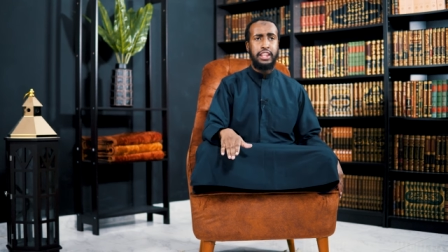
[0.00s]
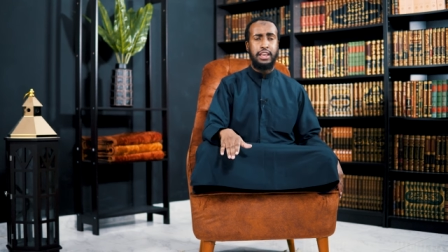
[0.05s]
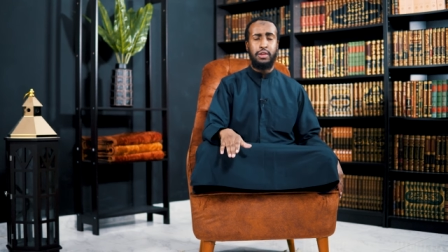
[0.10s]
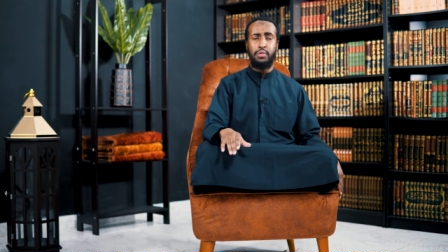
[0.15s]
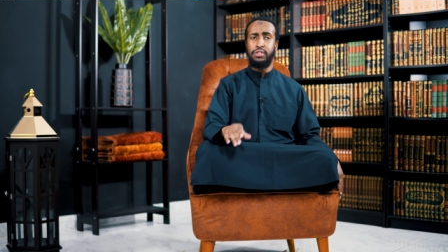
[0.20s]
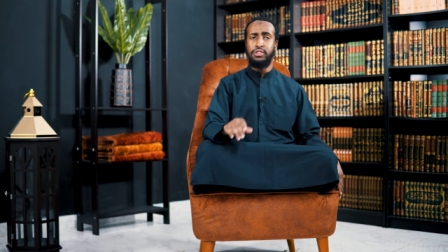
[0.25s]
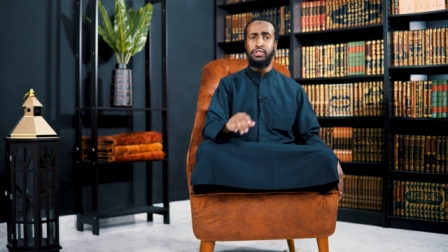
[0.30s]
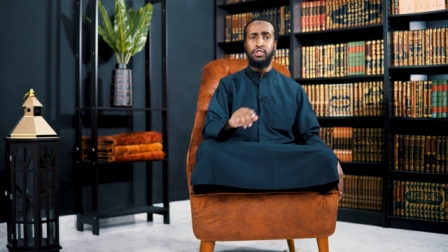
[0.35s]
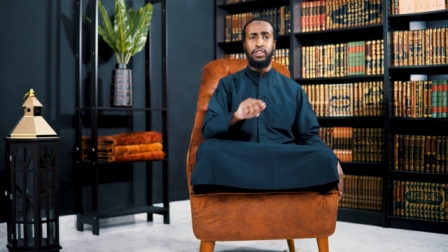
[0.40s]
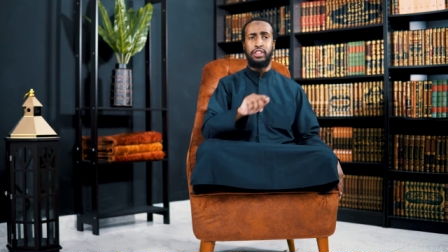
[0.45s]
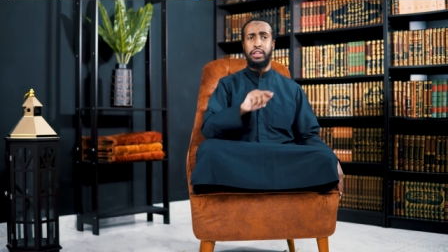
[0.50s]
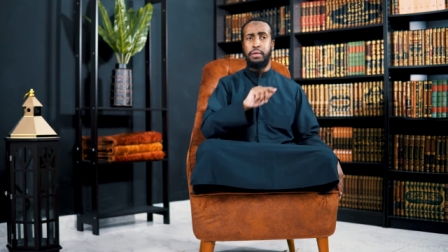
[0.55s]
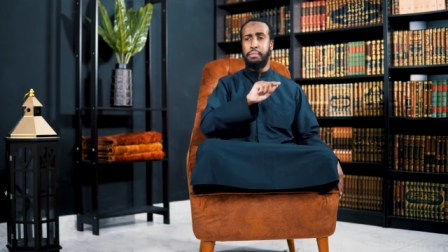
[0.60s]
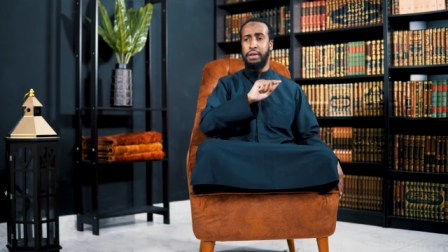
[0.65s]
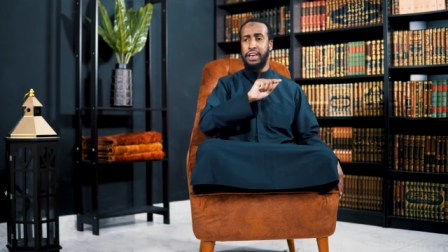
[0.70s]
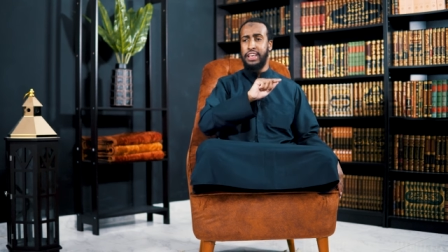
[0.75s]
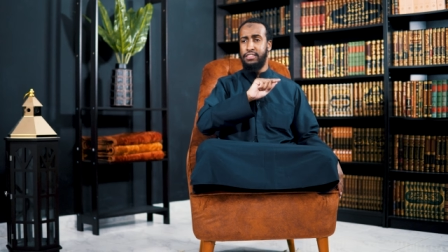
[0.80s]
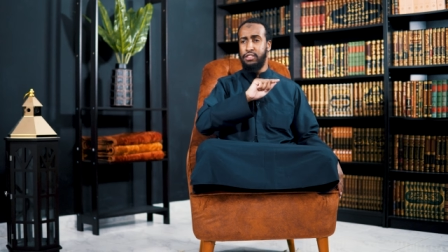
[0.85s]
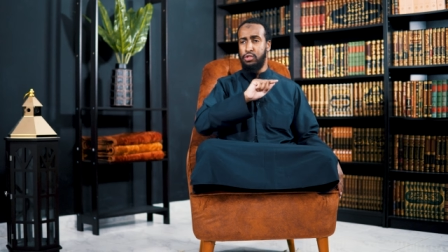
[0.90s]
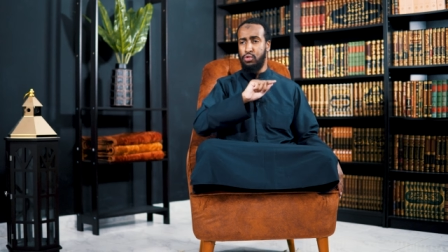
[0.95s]
There was not a
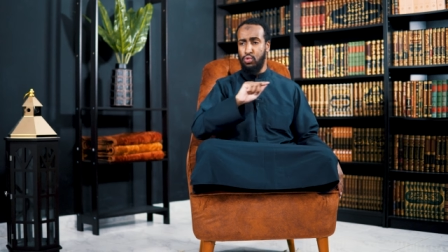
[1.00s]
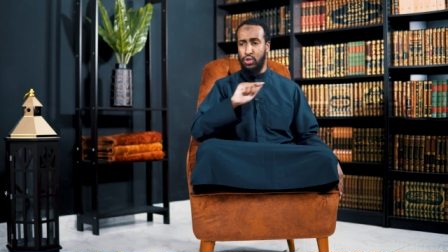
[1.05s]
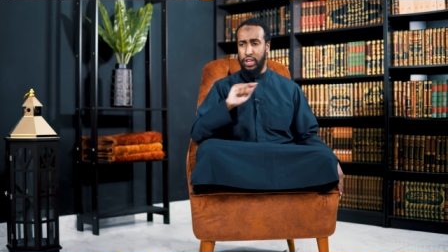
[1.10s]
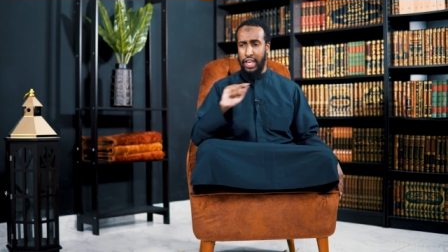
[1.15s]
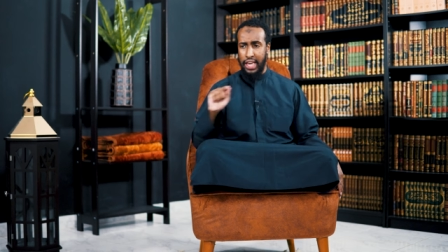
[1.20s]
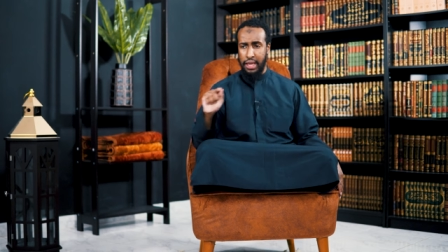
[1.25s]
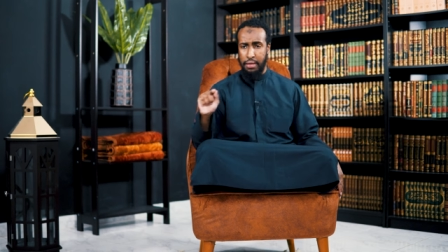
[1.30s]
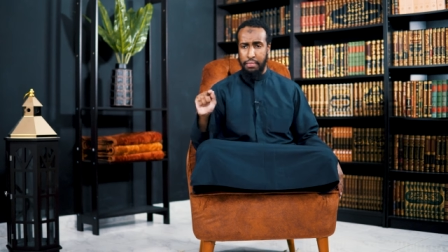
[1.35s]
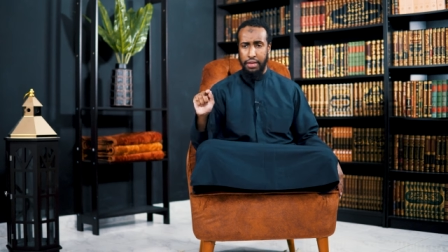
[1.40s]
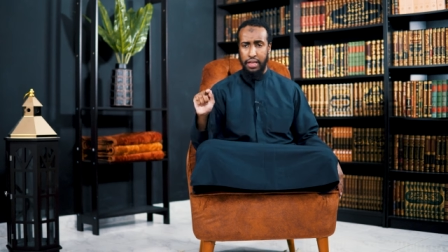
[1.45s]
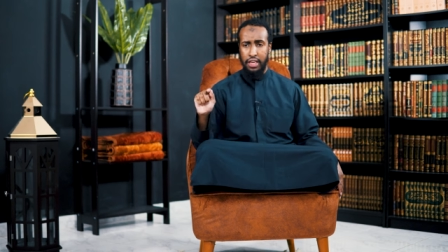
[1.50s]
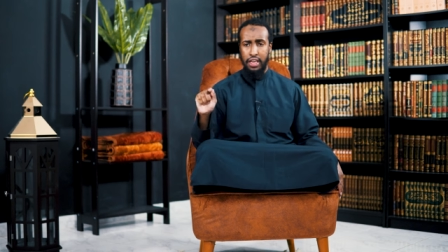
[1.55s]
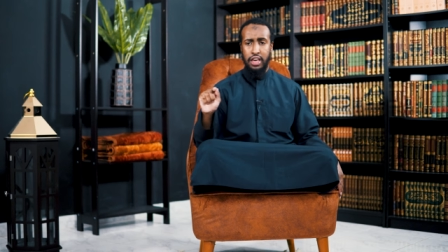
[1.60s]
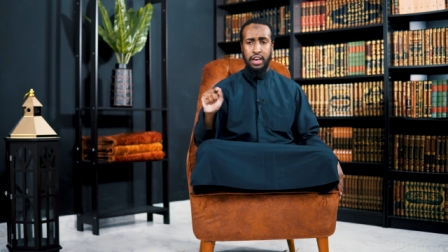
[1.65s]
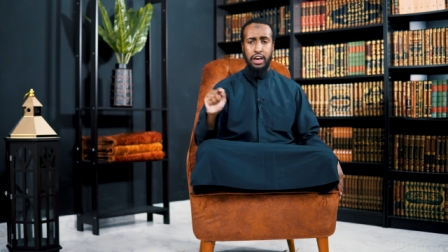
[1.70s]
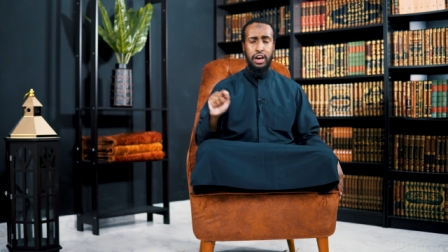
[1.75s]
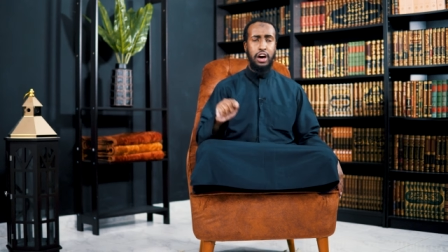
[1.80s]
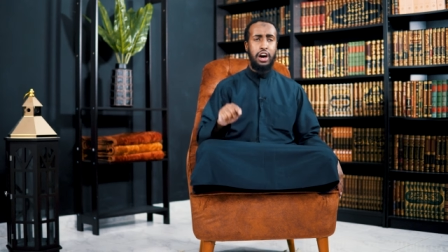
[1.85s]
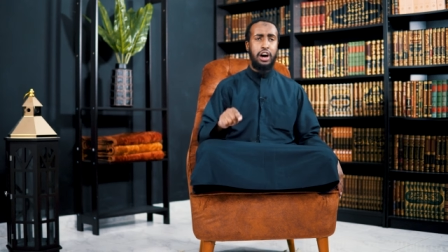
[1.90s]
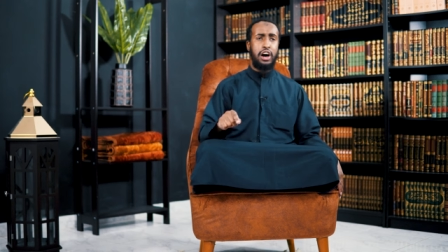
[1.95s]
person who came
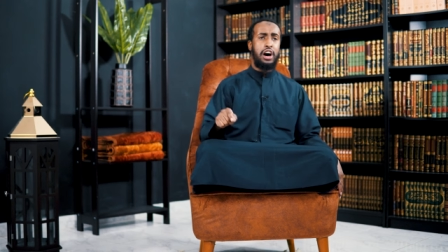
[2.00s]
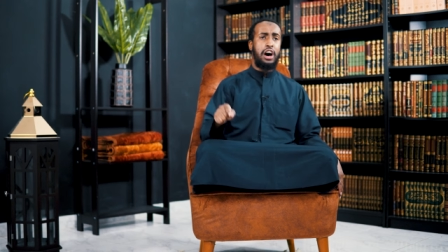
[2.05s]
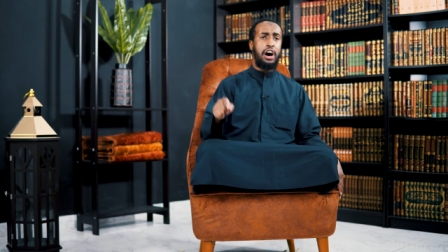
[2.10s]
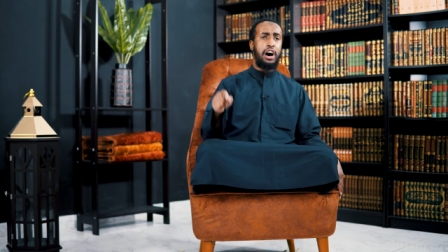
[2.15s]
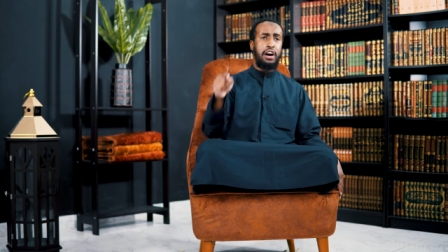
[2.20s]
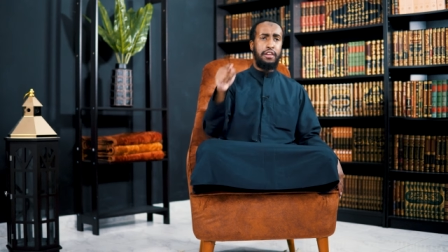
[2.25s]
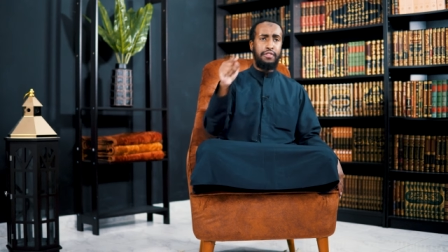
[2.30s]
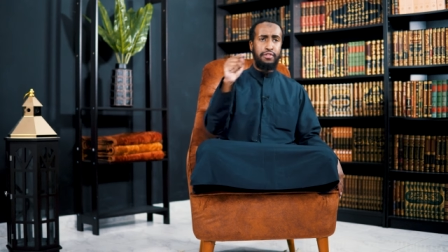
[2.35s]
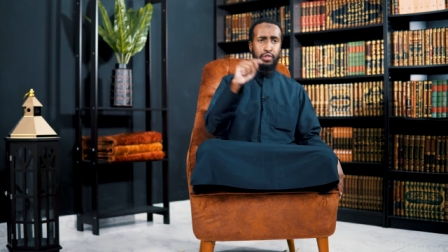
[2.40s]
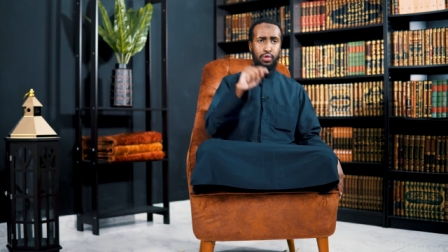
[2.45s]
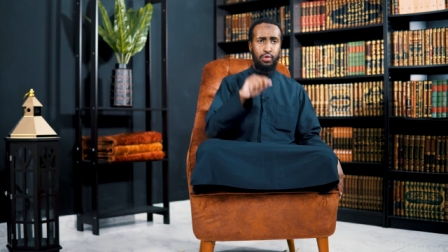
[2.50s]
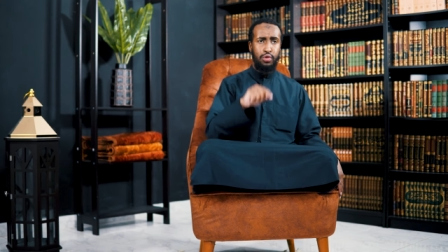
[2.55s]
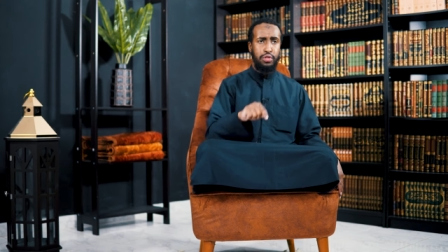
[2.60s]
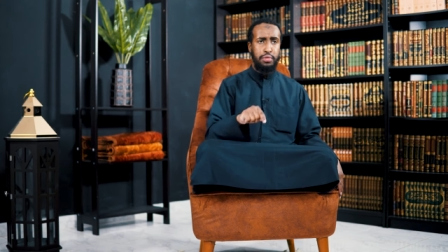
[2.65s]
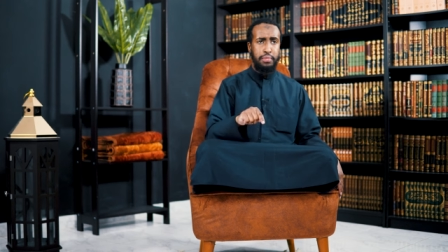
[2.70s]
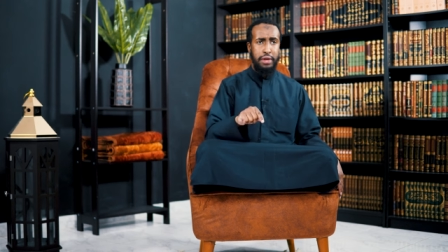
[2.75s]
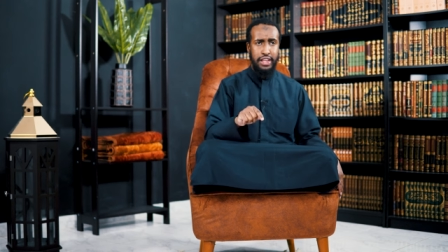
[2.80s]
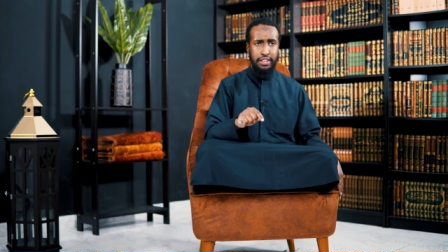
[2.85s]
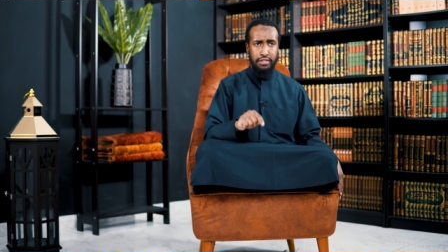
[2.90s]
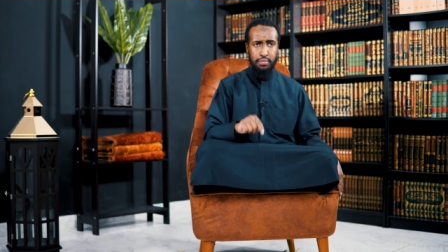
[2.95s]
after
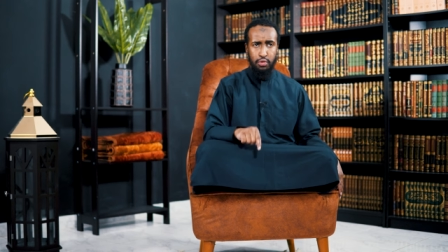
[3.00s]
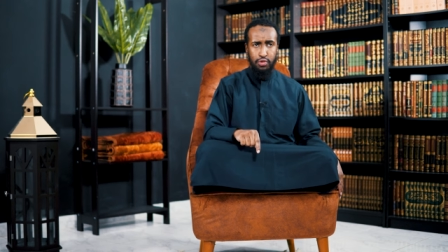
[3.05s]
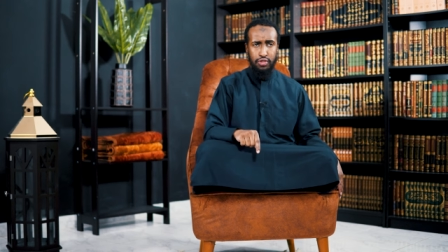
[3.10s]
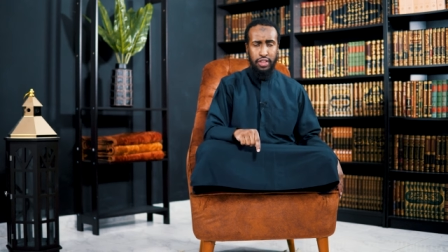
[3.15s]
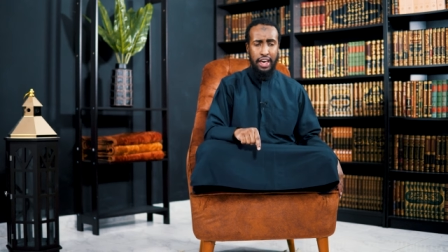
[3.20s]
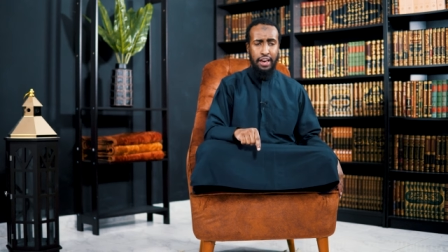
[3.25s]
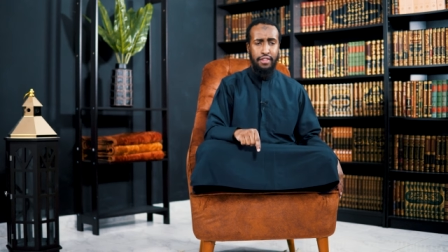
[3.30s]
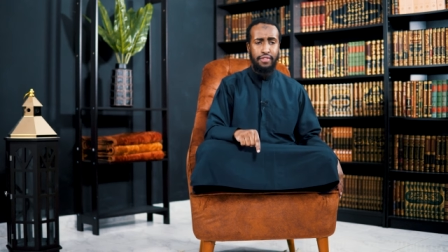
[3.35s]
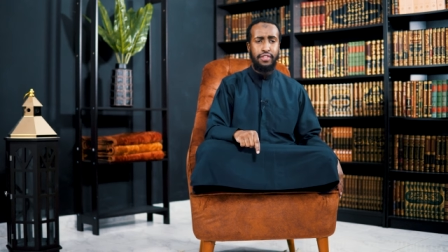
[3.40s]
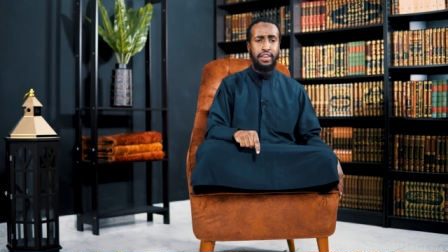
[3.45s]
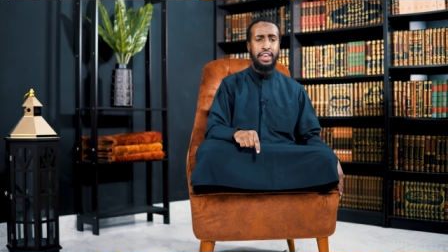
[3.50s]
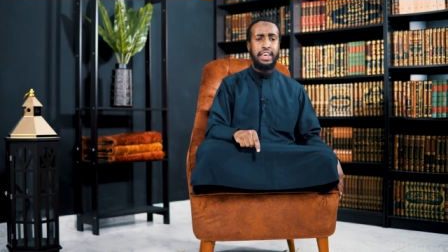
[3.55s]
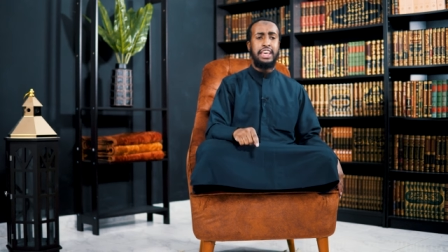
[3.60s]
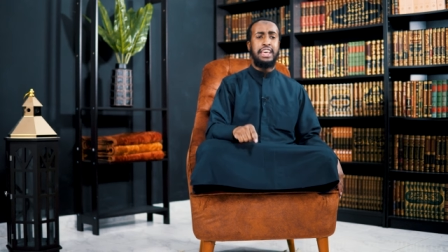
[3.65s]
Uthman's Mus'haf